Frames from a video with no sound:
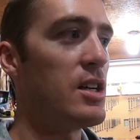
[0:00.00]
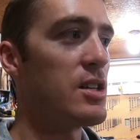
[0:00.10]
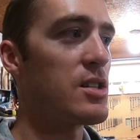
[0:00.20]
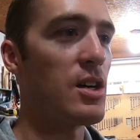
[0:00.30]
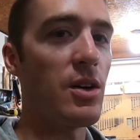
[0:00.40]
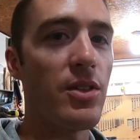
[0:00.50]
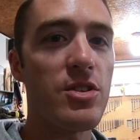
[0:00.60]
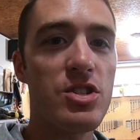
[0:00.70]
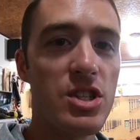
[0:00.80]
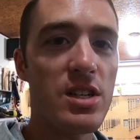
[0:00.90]
So
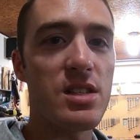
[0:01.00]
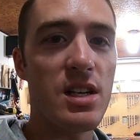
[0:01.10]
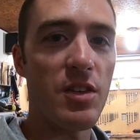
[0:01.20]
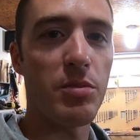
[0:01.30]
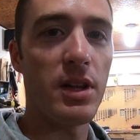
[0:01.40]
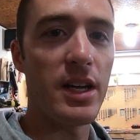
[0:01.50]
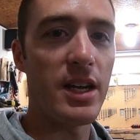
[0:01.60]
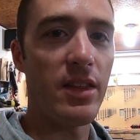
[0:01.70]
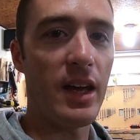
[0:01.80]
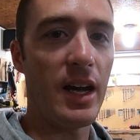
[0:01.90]
there's just enough
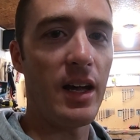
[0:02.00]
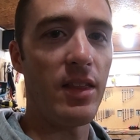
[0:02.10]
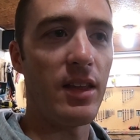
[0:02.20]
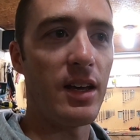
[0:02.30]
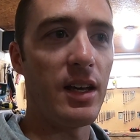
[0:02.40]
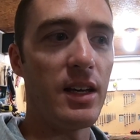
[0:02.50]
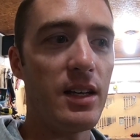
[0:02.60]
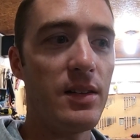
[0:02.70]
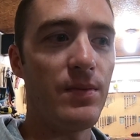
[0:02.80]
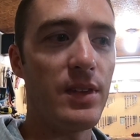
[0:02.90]
play in
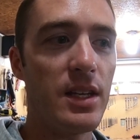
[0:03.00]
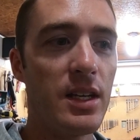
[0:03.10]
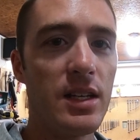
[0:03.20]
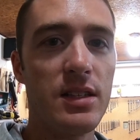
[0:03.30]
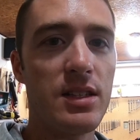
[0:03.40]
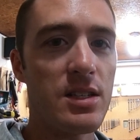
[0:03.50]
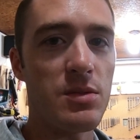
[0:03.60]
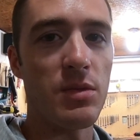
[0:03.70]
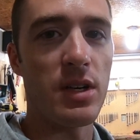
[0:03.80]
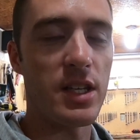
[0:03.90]
that it
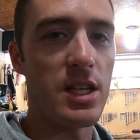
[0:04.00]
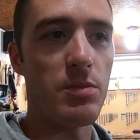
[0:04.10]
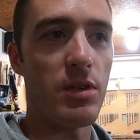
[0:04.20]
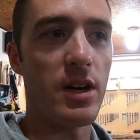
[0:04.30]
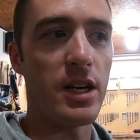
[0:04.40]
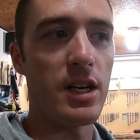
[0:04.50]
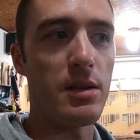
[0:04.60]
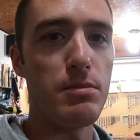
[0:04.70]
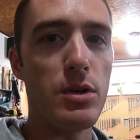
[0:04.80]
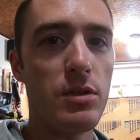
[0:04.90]
doesn't want to keep running, and
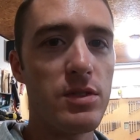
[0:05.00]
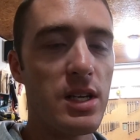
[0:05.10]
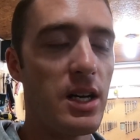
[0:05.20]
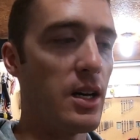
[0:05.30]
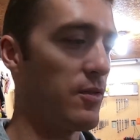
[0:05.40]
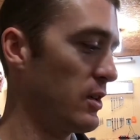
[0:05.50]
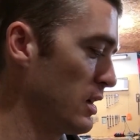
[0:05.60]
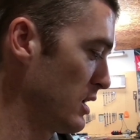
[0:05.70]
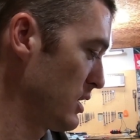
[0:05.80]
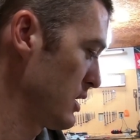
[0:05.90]
it moves enough.
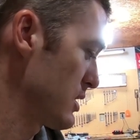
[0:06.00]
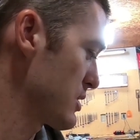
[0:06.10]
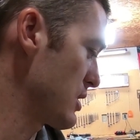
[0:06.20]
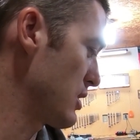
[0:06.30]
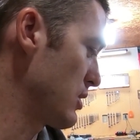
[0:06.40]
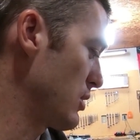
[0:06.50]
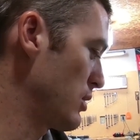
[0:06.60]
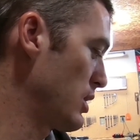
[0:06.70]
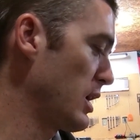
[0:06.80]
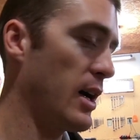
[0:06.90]

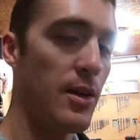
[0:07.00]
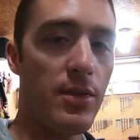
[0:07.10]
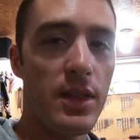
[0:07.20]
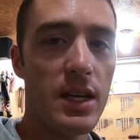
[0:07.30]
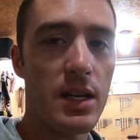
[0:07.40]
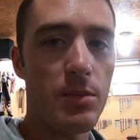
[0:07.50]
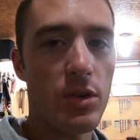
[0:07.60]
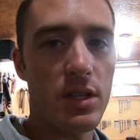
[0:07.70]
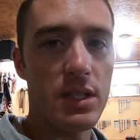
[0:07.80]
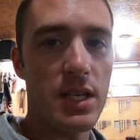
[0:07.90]
So I think I'm
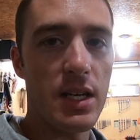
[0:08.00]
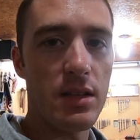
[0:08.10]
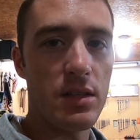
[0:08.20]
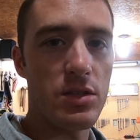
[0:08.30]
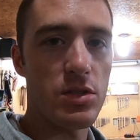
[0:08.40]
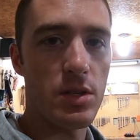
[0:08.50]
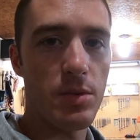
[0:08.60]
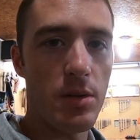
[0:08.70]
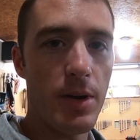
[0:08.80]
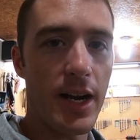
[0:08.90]
going to take the
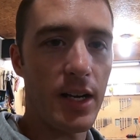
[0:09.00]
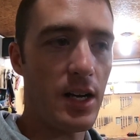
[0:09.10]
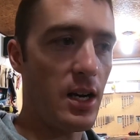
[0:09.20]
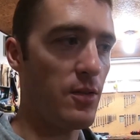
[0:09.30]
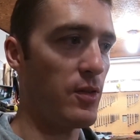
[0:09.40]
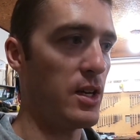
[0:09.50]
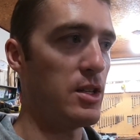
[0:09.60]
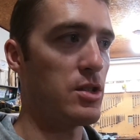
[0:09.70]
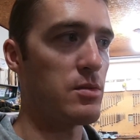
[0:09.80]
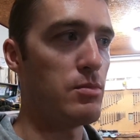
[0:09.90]
distributor back off
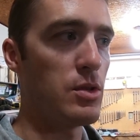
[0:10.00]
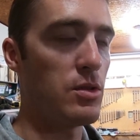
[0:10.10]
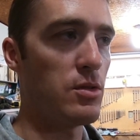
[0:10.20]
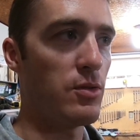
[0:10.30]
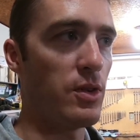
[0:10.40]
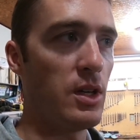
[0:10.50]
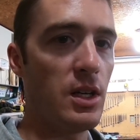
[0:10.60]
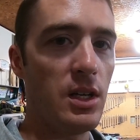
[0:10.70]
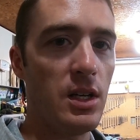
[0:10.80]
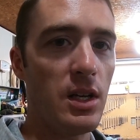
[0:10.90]
and just move
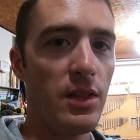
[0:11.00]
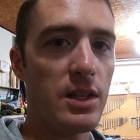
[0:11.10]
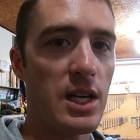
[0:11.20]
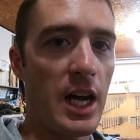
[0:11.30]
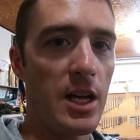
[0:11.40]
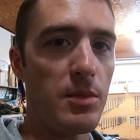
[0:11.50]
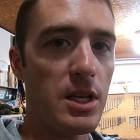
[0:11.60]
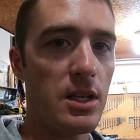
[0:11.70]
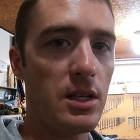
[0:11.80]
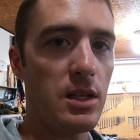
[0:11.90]
the
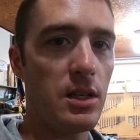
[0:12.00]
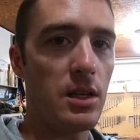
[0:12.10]
timing